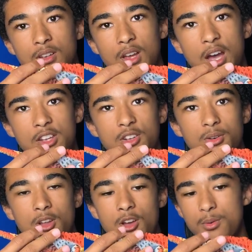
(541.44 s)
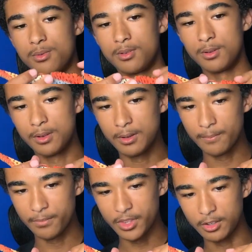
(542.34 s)
I don't know.
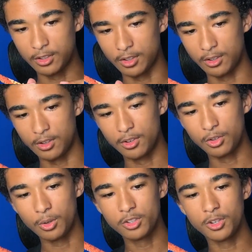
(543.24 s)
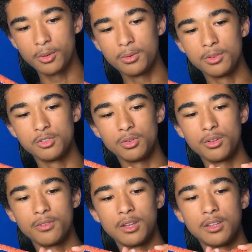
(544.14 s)
There's a torso joint
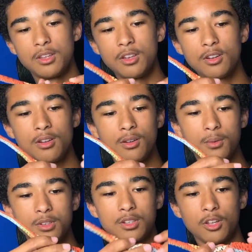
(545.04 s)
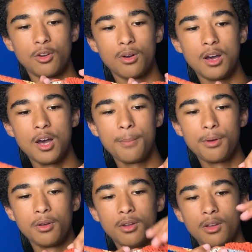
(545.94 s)
right here, which can go up,
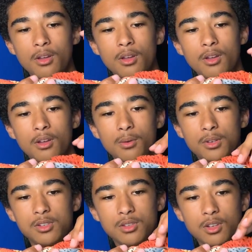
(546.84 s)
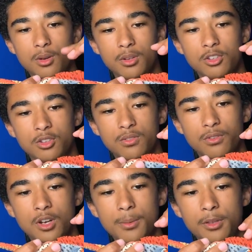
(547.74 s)
which, oh, it's just
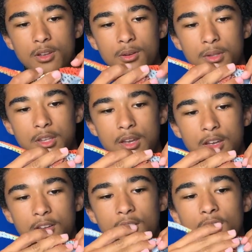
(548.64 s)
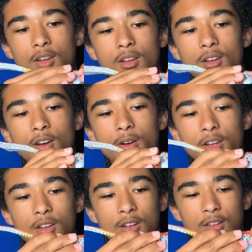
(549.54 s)
floppy. What the heck?
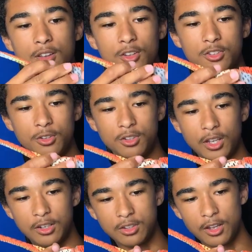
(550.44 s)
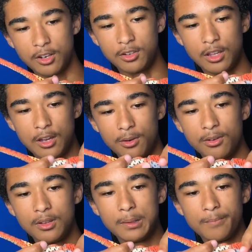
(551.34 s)
Okay, and it can also go side to side and down.
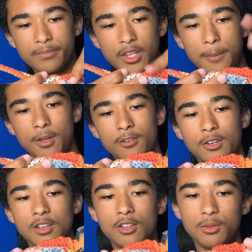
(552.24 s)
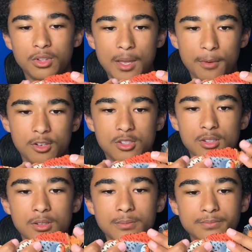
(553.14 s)
I'm not really gonna use that much,
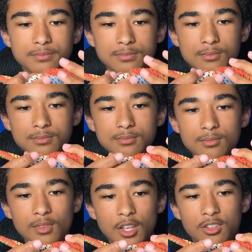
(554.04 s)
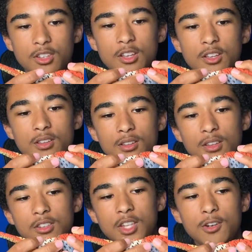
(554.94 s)
because
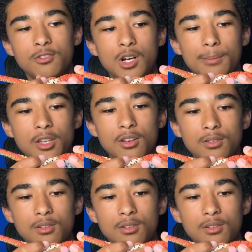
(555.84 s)
it's kind of floppy and